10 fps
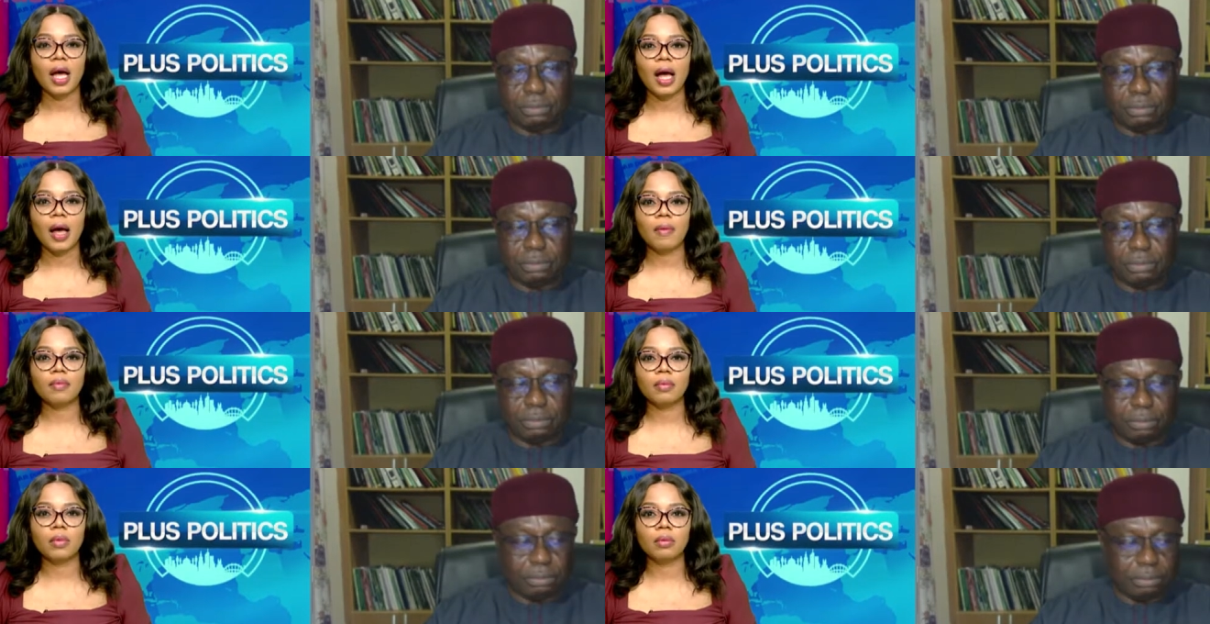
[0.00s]

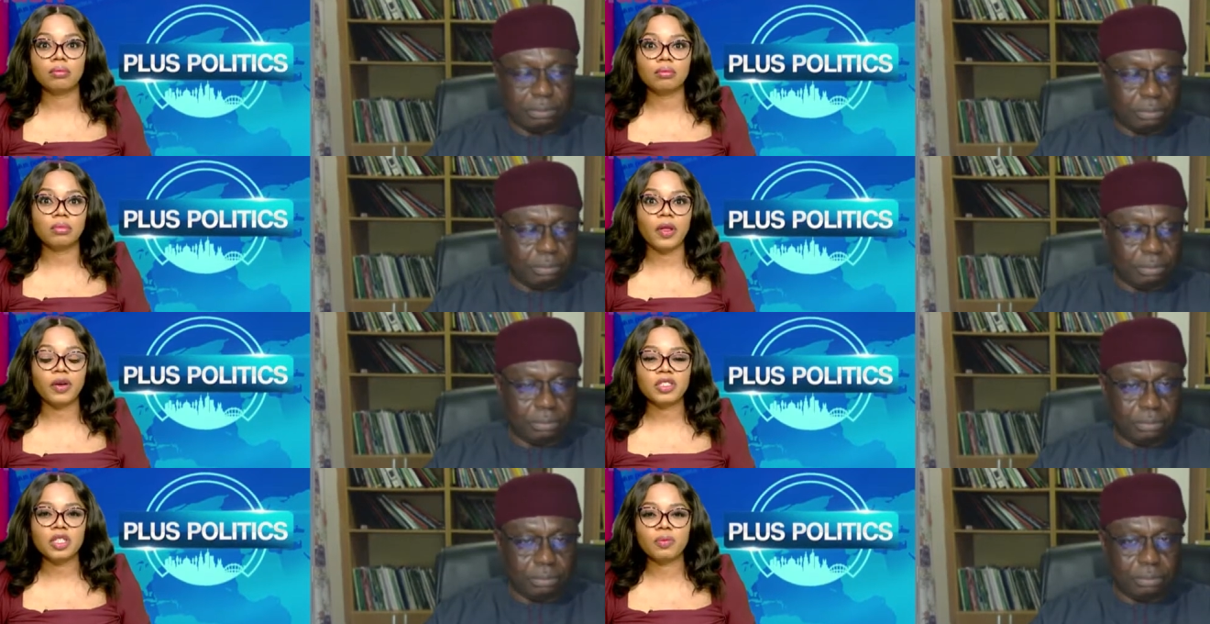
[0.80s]
Speaker 1: there
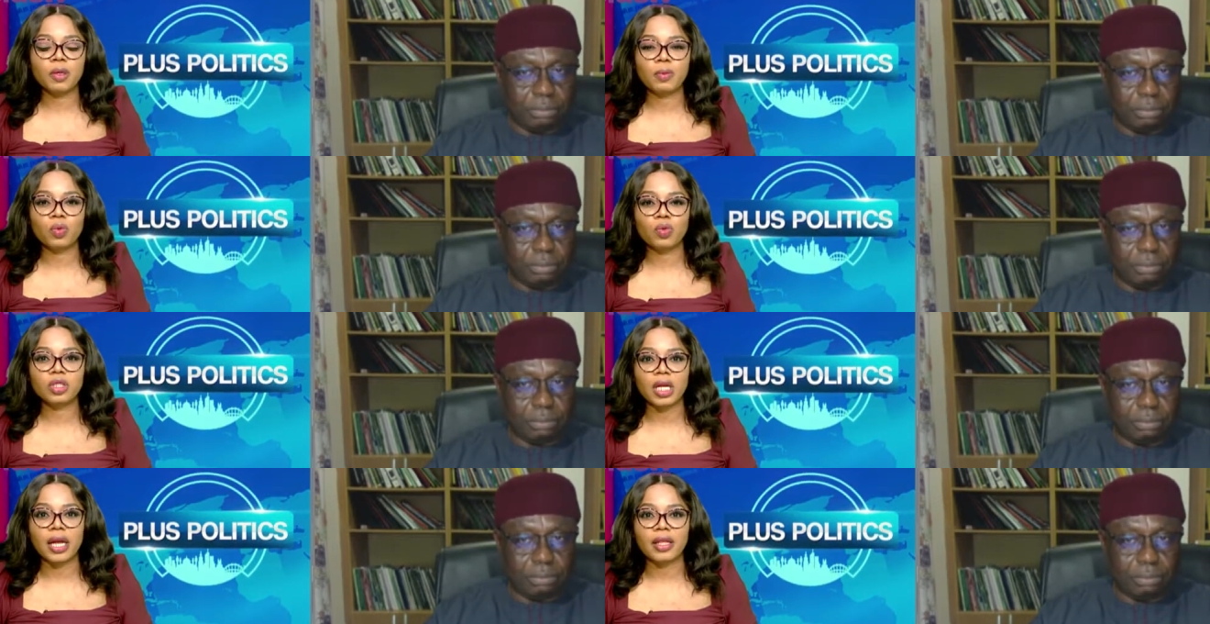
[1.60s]
are still people who say